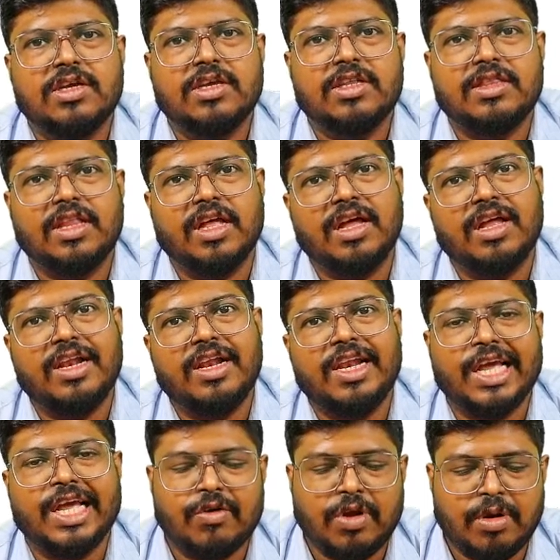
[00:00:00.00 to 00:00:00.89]
the
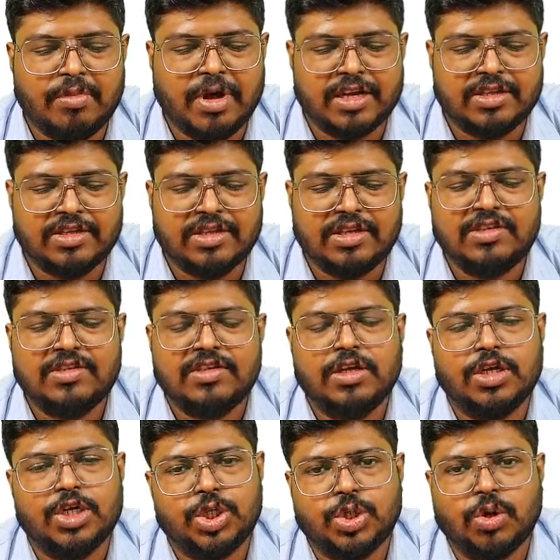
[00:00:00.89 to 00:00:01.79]
lingual margin is
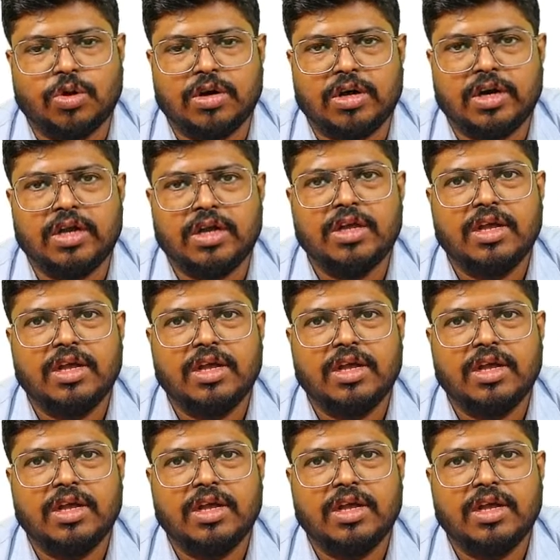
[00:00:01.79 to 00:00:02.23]
short.